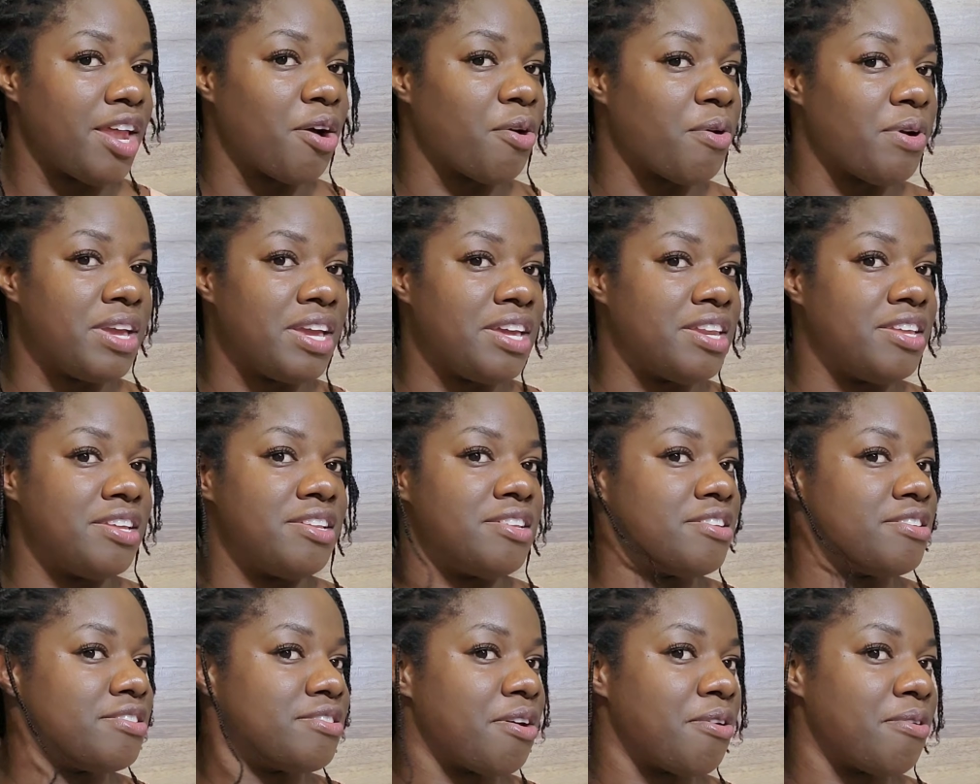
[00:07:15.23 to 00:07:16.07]
not going to
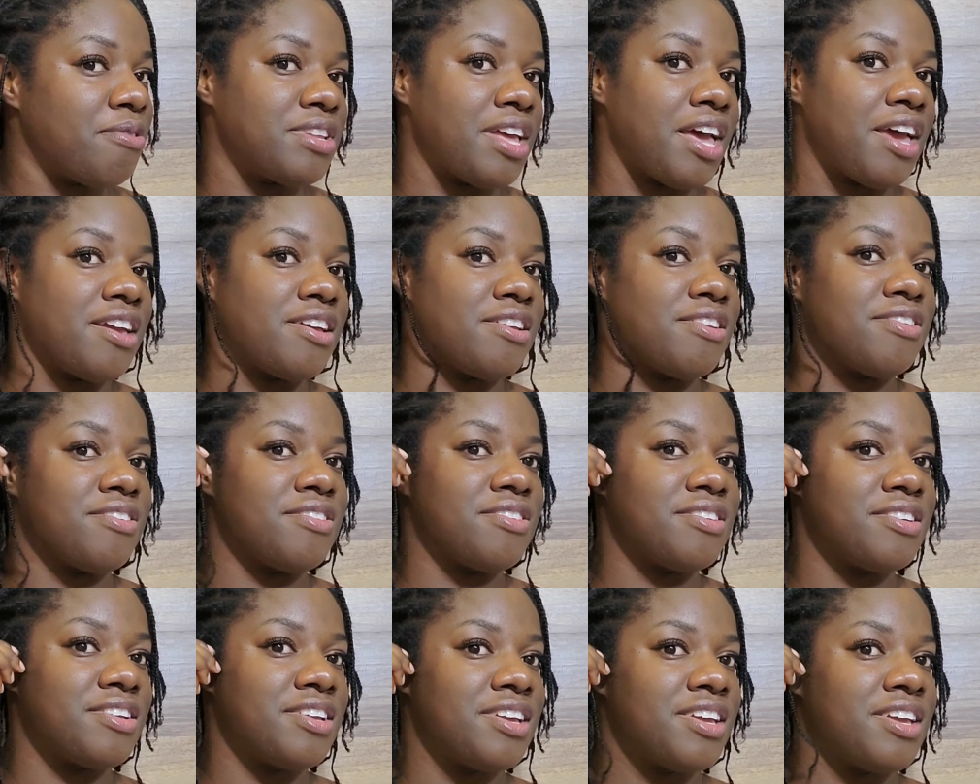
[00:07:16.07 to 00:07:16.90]
edit this out
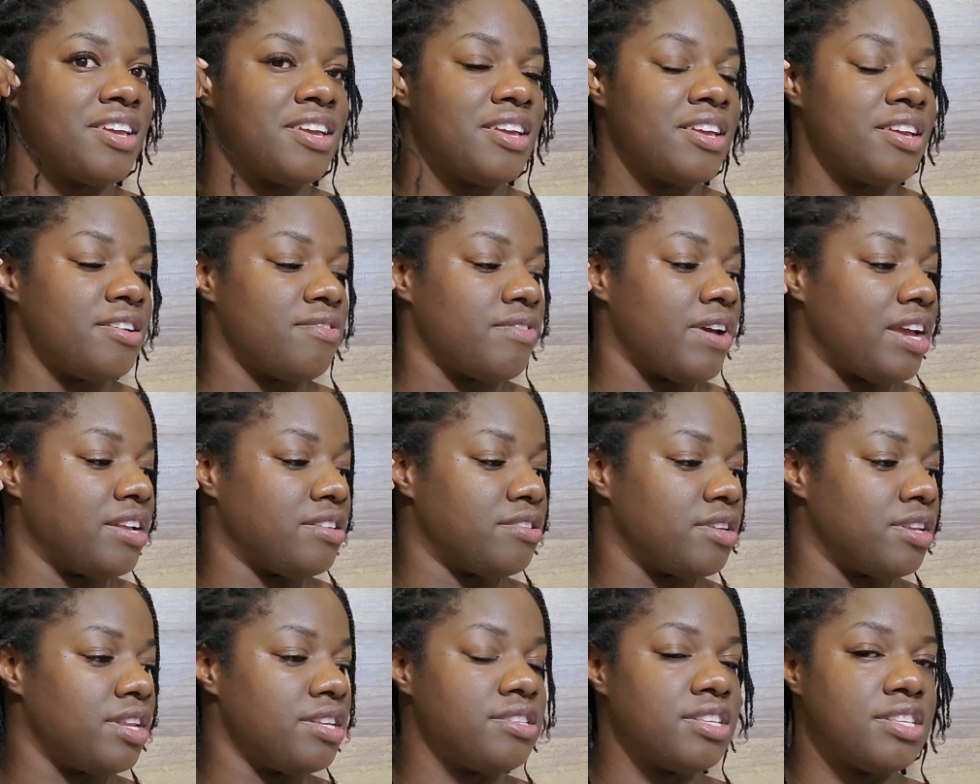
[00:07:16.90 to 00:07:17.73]
either.
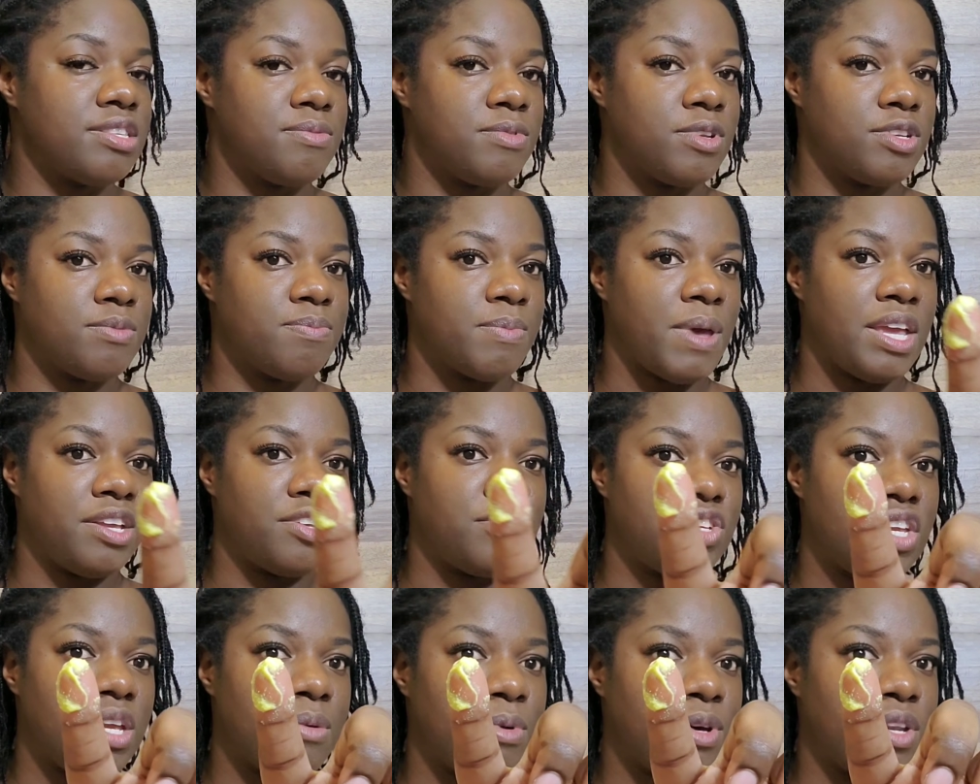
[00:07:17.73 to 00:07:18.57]
Right, so this is just
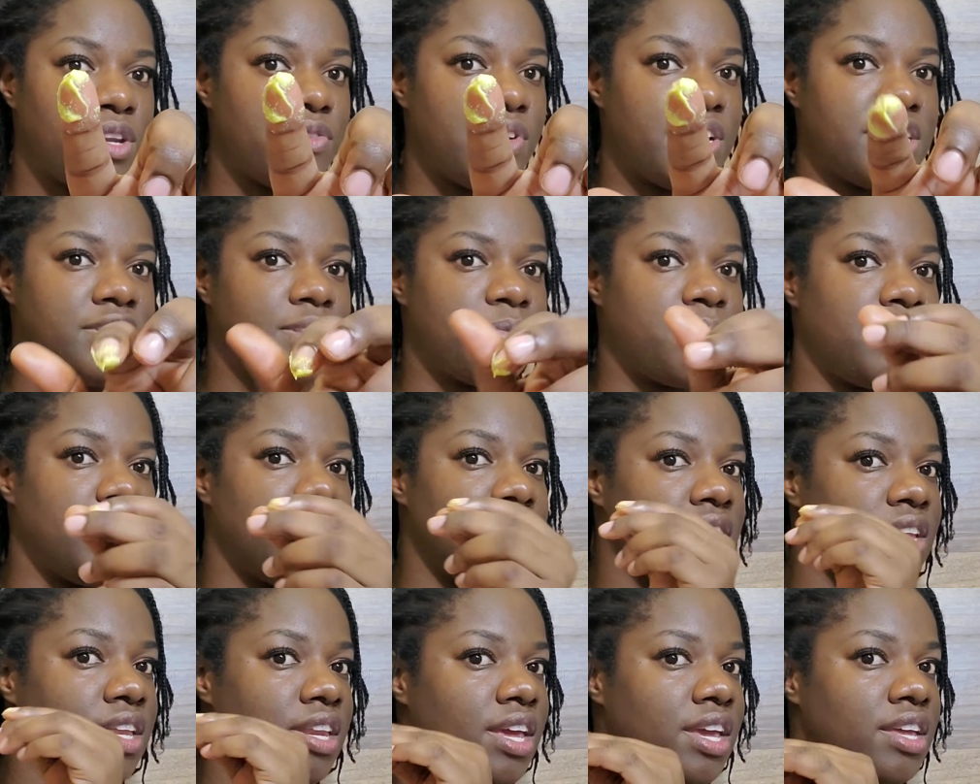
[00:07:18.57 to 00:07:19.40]
my shea butter
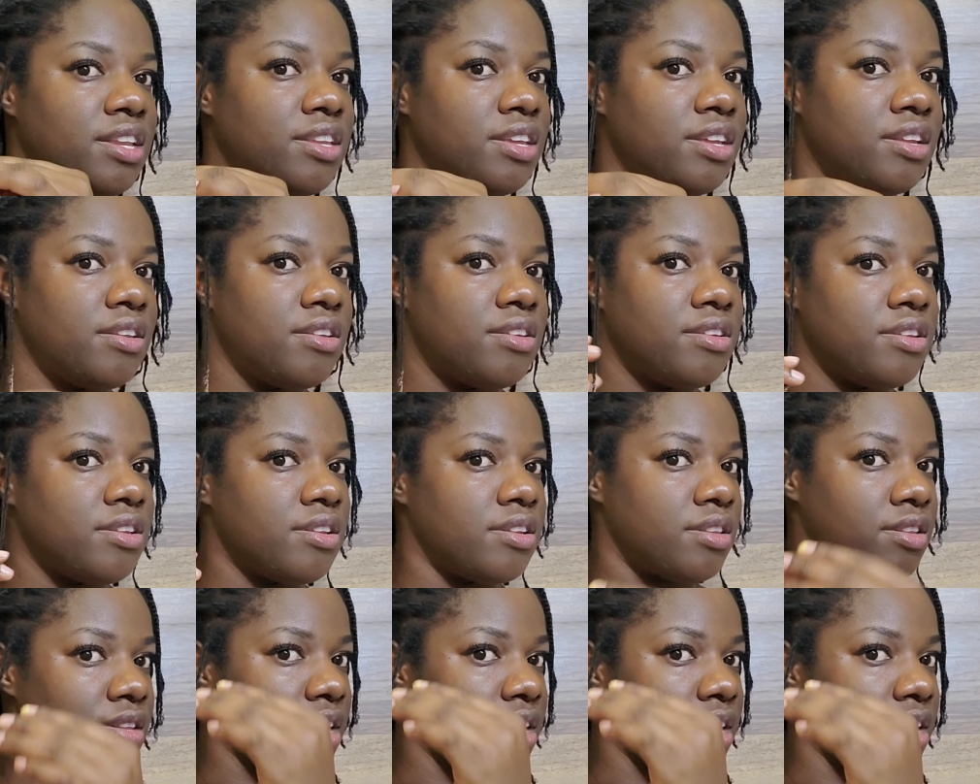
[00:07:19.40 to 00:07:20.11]
recipe that I did.